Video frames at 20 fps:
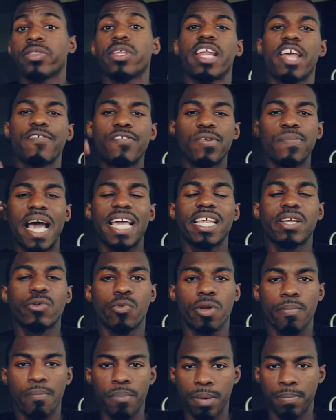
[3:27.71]
that everybody
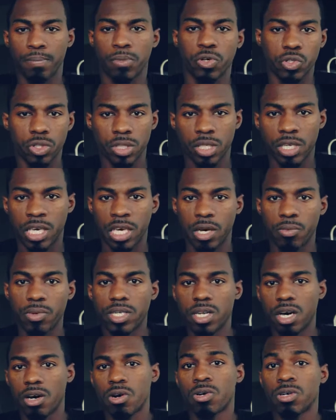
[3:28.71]
remembers. And we
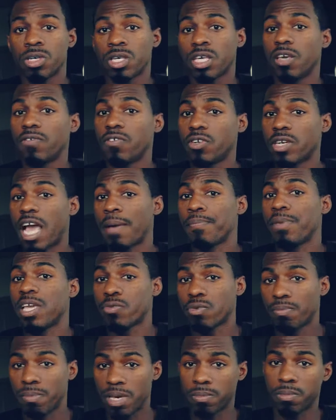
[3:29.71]
know if you're not being
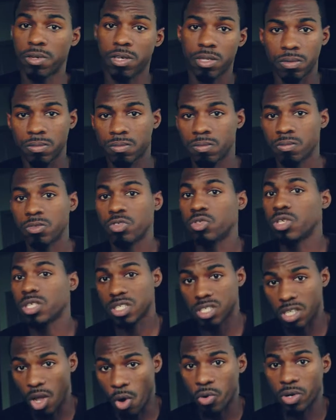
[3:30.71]
remembered, you
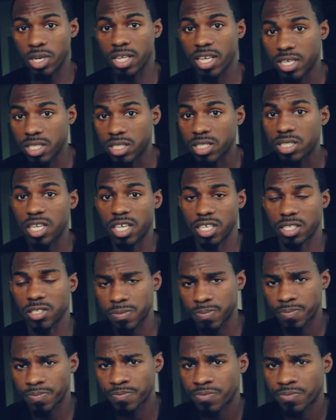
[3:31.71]
just don't exist.